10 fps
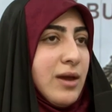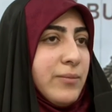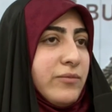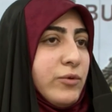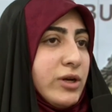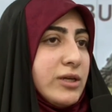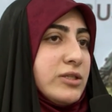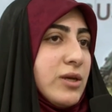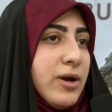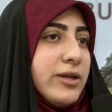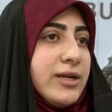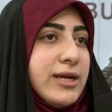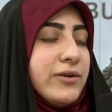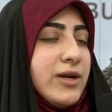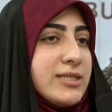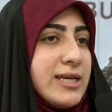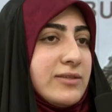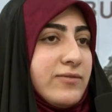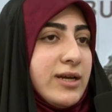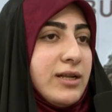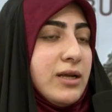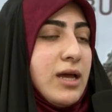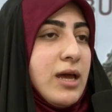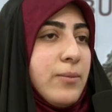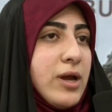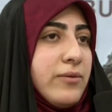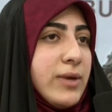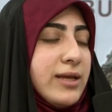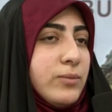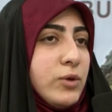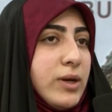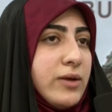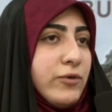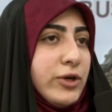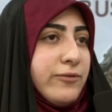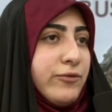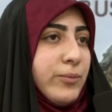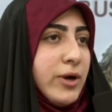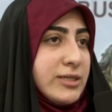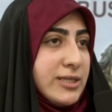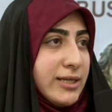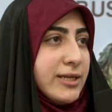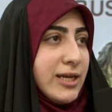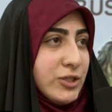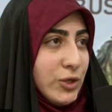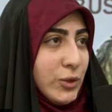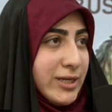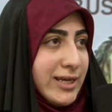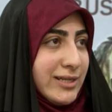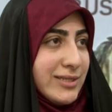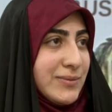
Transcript: Been working in some other areas as well. But I'm, at the moment, I'm working for Parsian International Hotels.